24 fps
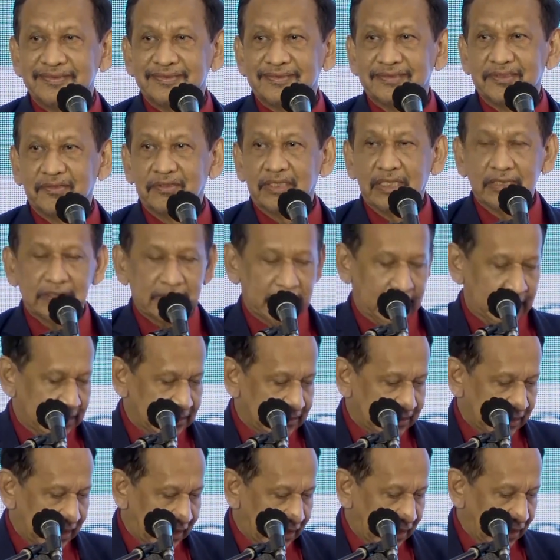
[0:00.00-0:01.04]
So these are
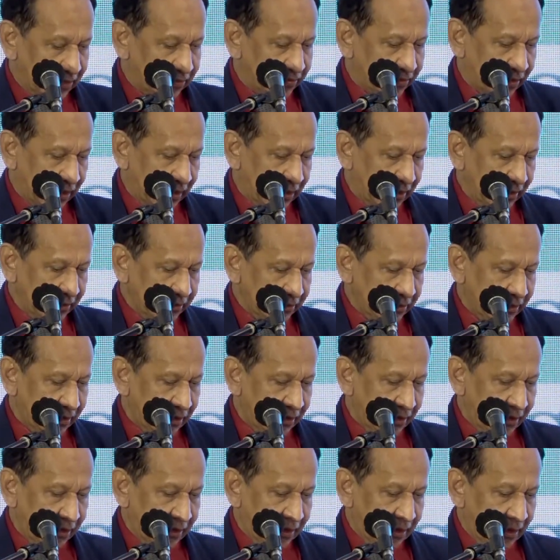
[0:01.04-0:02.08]
the second challenge.
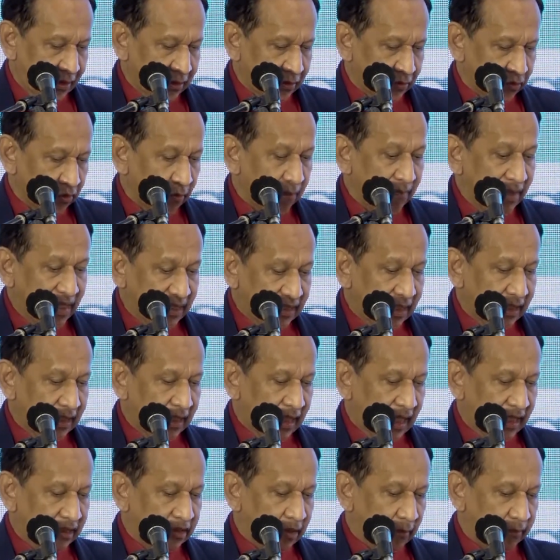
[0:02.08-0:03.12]
So
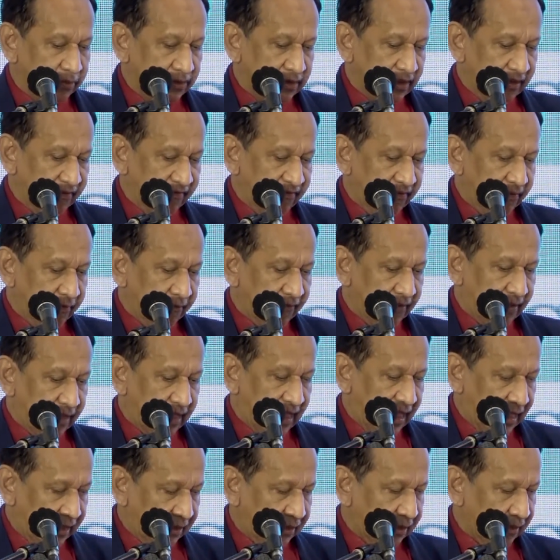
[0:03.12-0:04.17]
making adoption
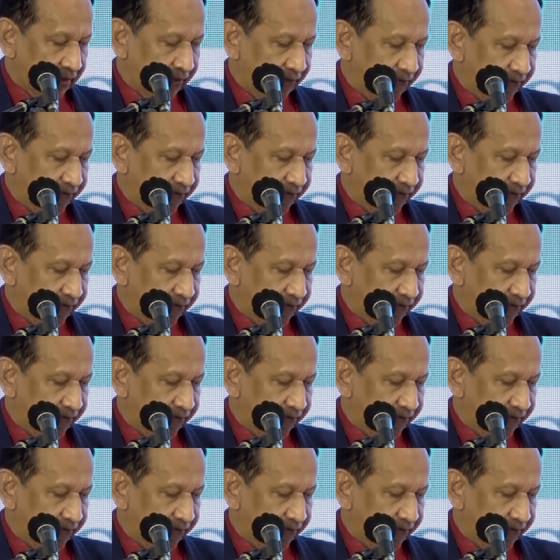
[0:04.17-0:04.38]
harder.